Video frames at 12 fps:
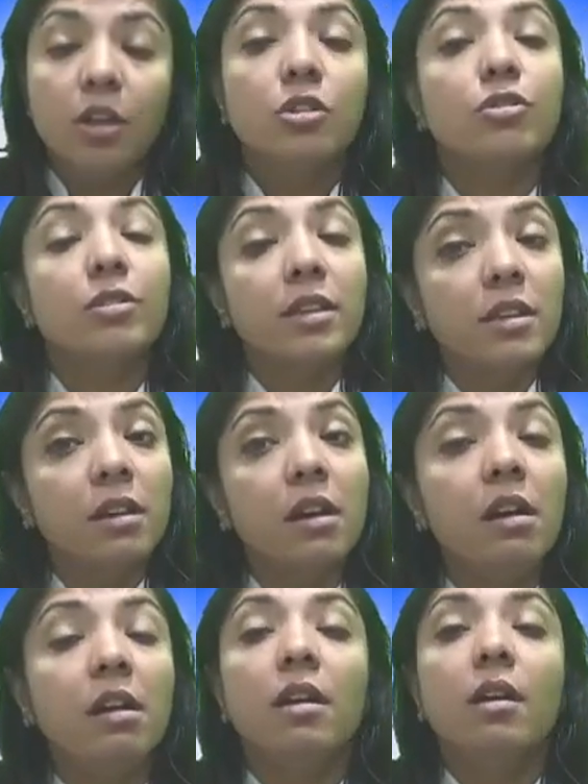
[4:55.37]
So
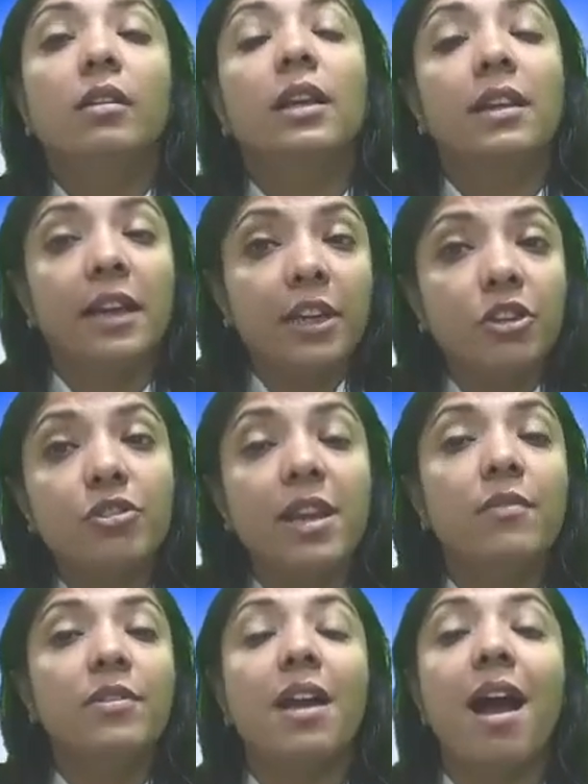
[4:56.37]
here the country in
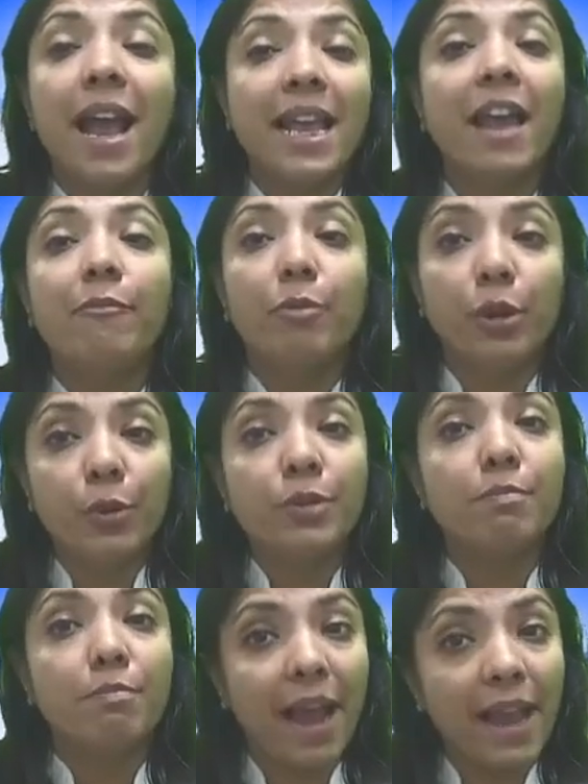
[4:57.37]
which I have produced
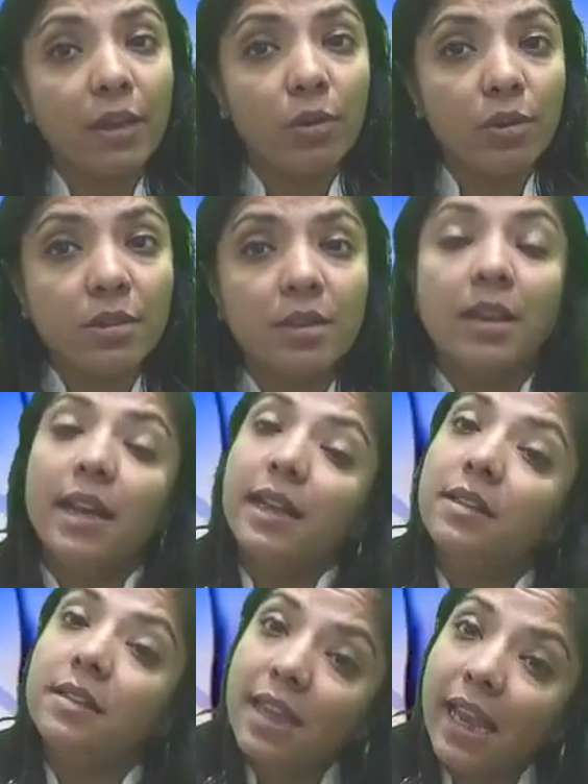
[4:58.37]
my goods, the
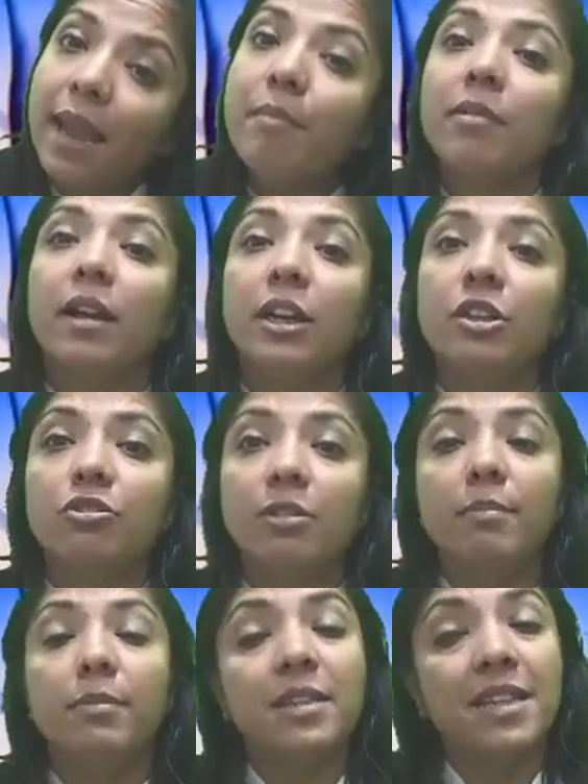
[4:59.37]
same country
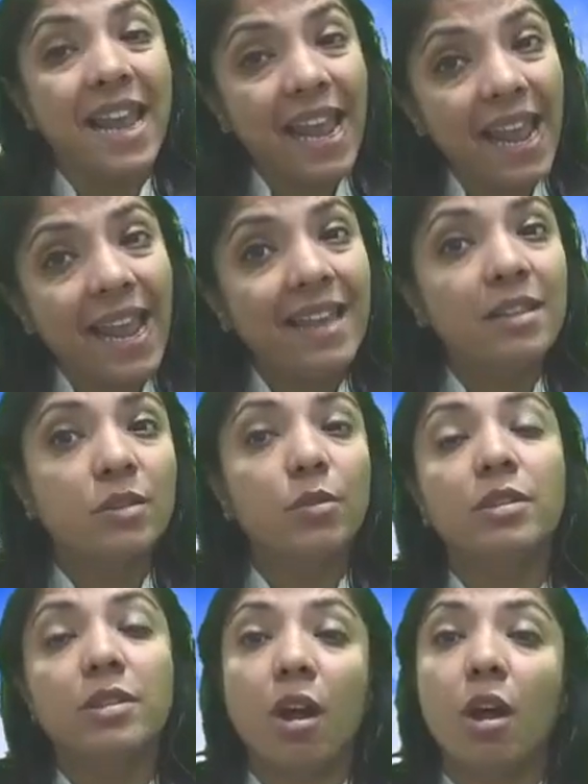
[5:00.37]
Mr. A's
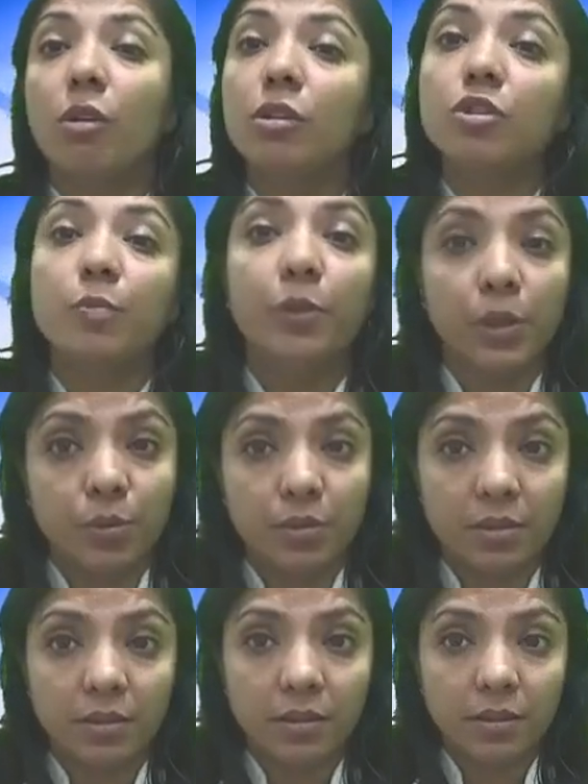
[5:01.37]
goods are also
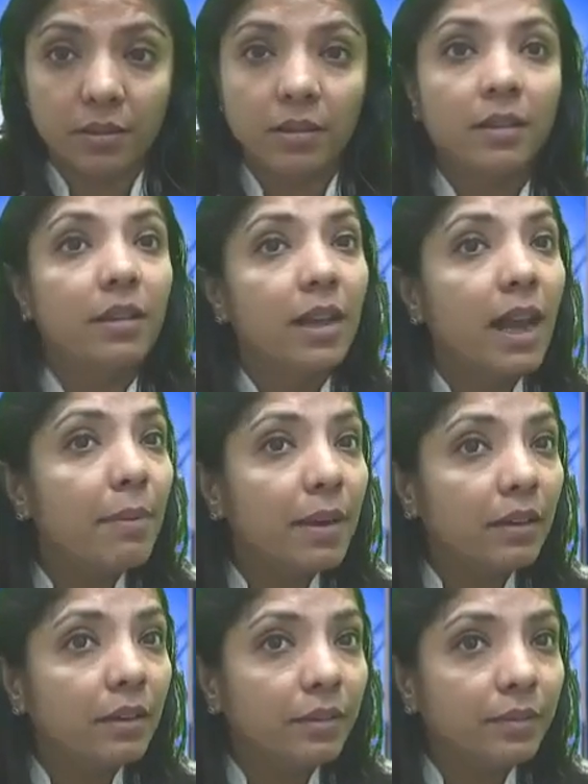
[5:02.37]
produced. Am I
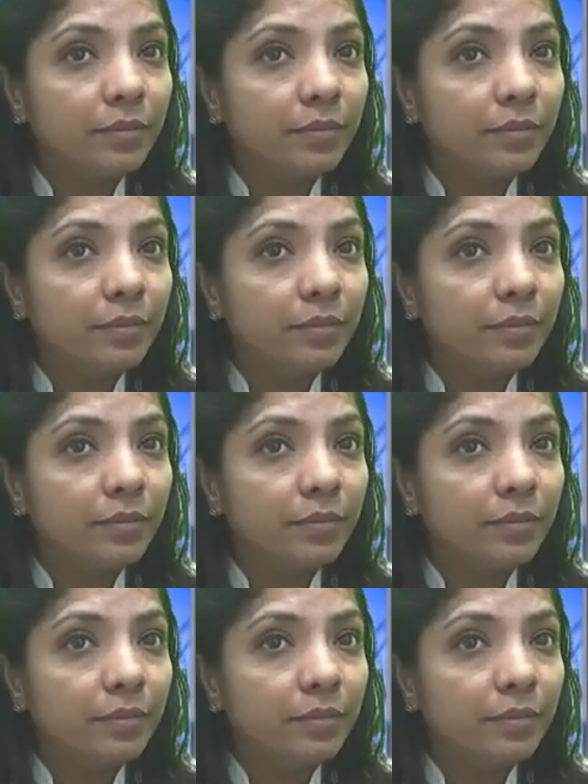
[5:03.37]
clear?